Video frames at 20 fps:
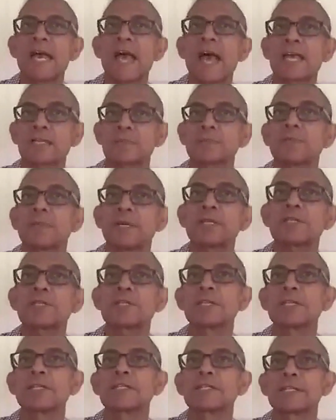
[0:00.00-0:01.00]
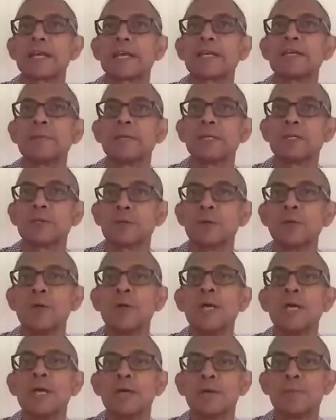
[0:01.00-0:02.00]
aspiration inside me to
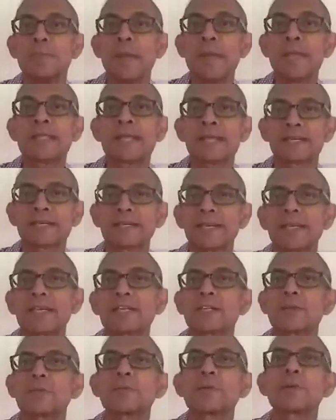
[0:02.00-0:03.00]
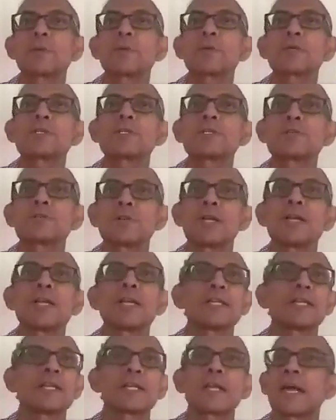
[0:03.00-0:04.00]
make that connection, but it wasn't
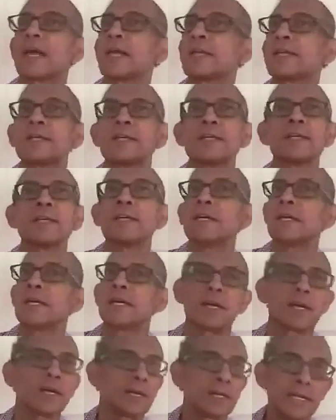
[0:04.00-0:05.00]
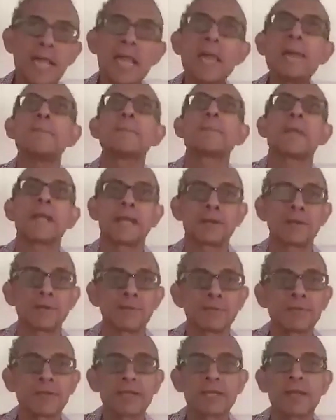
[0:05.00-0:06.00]
really that I had a game plan
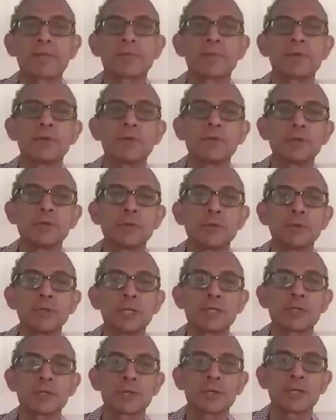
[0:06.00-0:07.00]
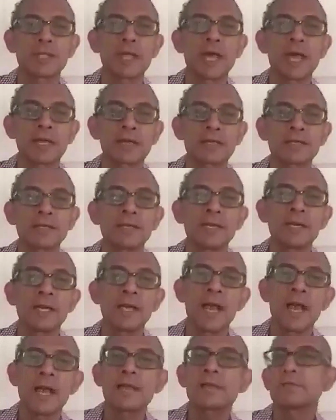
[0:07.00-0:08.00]
of that I'm going to do this or that.
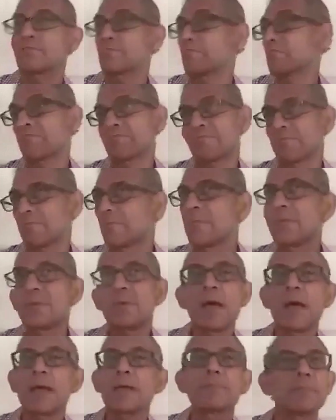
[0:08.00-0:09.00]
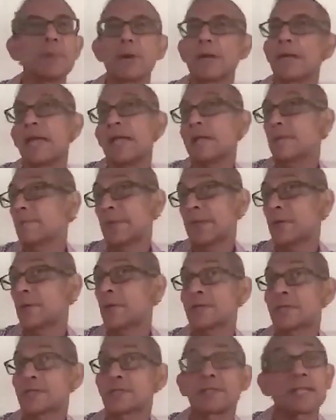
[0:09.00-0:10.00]
And again,
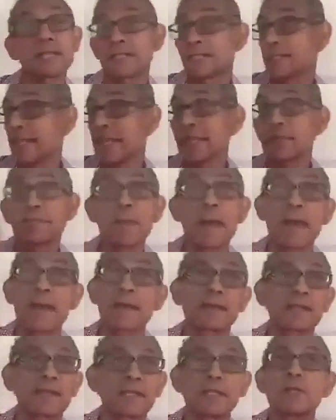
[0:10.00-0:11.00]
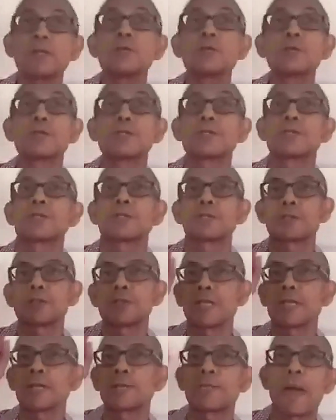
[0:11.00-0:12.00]
because that setback, the huge
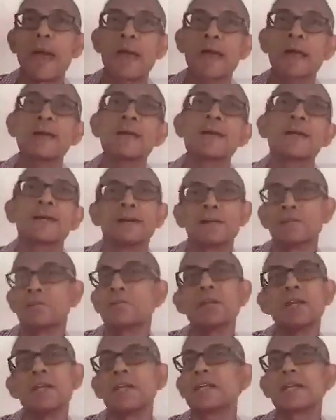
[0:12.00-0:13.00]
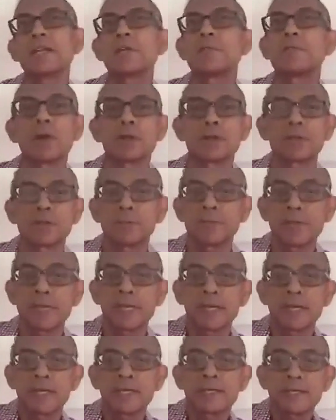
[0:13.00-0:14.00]
setback, really didn't bother me.
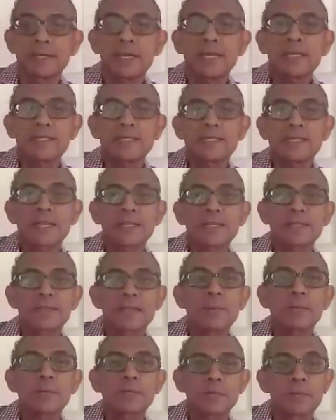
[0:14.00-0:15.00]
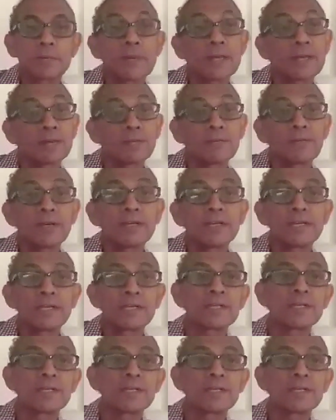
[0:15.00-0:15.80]
And that was a big advantage.